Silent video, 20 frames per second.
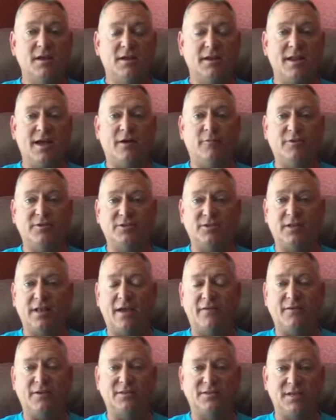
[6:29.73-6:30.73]
now we still
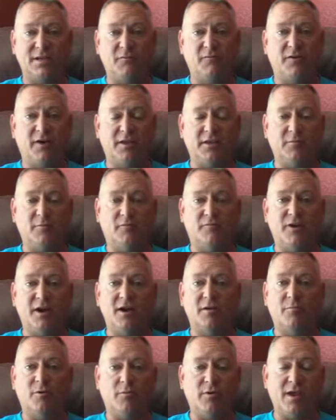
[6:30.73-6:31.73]
have that same volume of
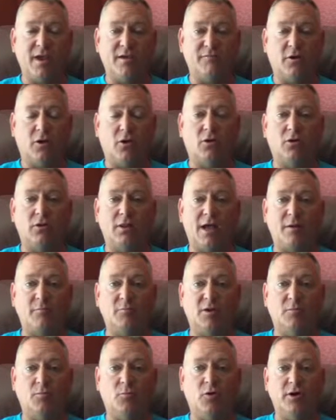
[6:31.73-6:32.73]
air, but we have a whole lot
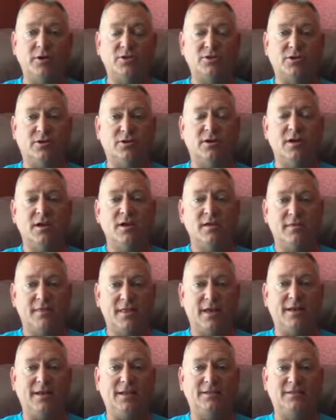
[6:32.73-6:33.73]
more moisture
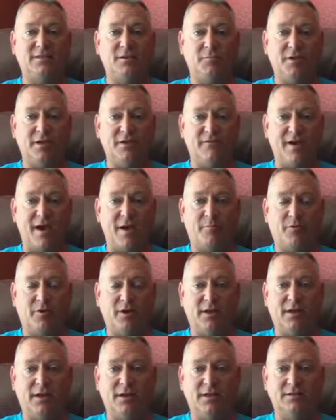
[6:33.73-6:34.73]
that needs to be
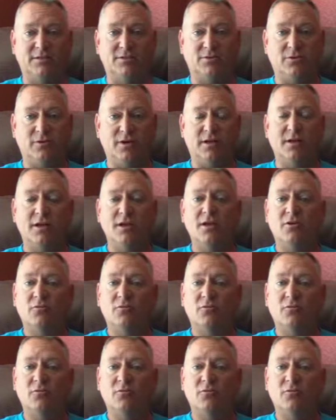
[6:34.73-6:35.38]
evaporated into it.